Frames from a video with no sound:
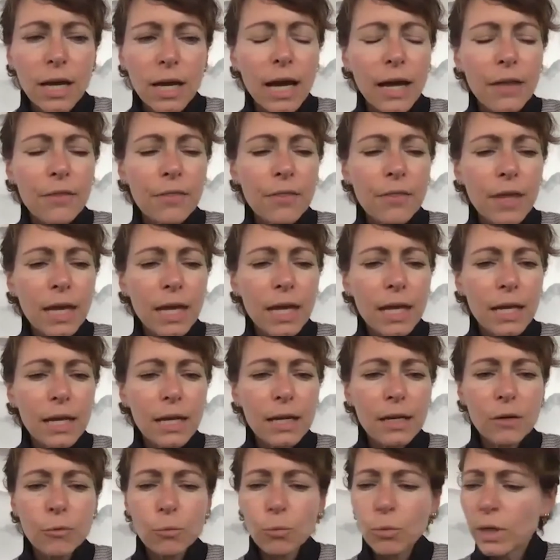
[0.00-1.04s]
And
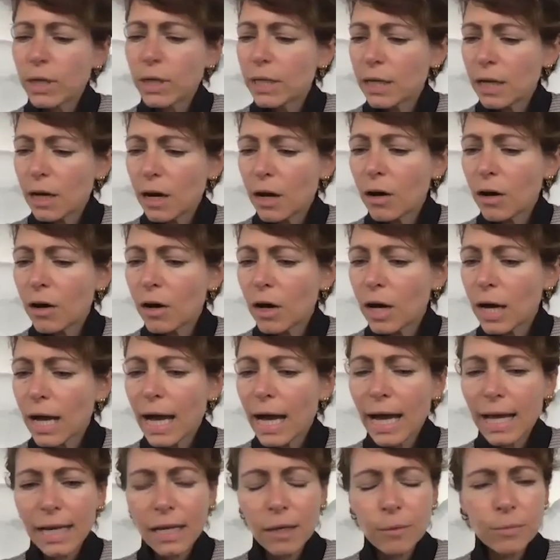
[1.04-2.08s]
then we are
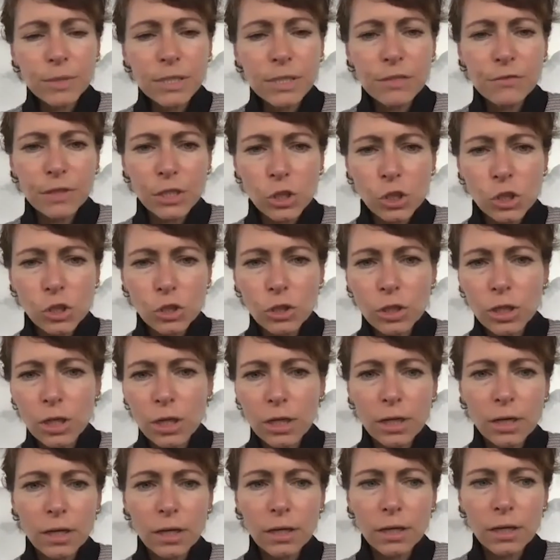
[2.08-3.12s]
at MTV
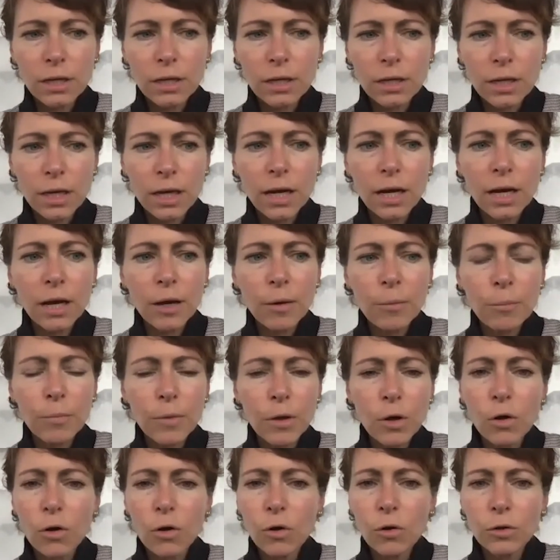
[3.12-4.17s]
Shuga
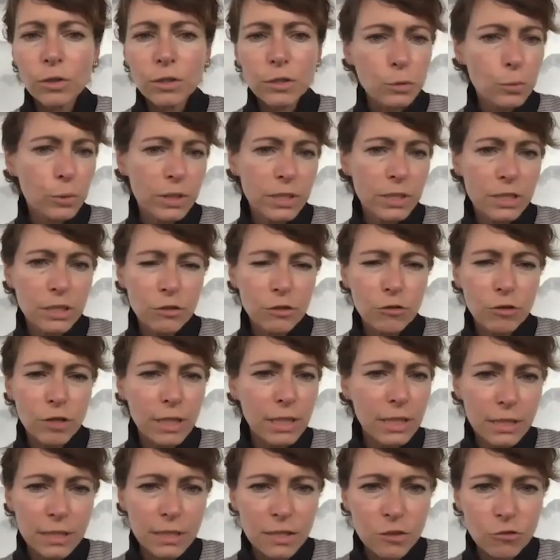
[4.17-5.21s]
on Twitter and
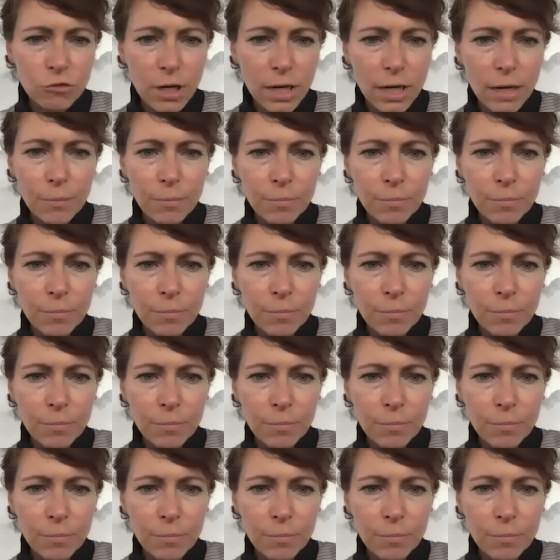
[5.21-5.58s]
Instagram.